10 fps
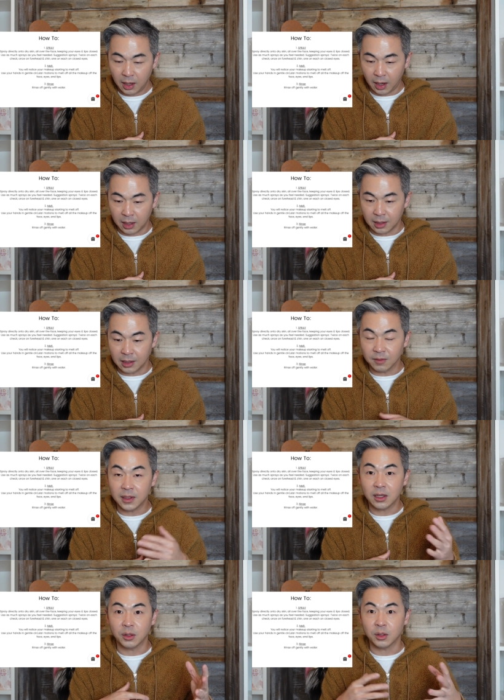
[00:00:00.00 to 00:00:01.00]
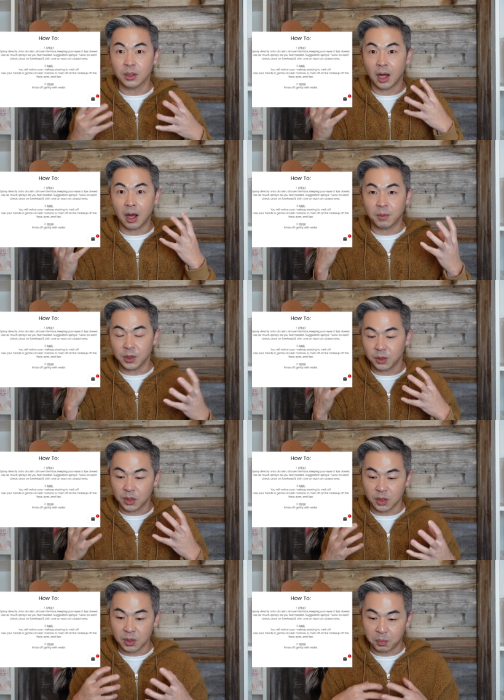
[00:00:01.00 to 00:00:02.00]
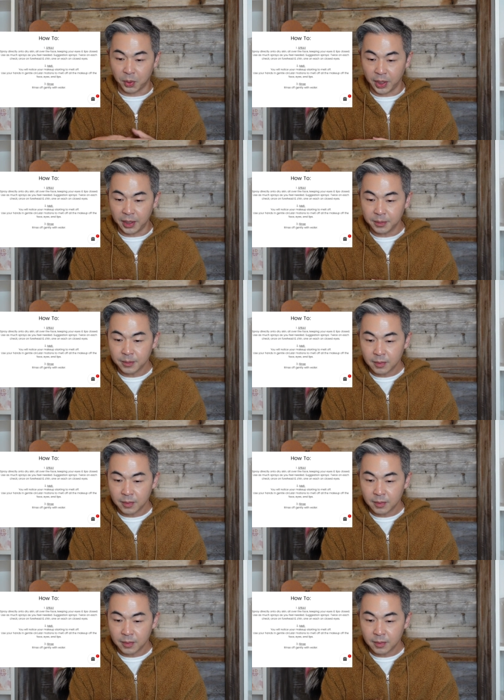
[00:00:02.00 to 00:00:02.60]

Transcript: and they even tell you the, how much to spray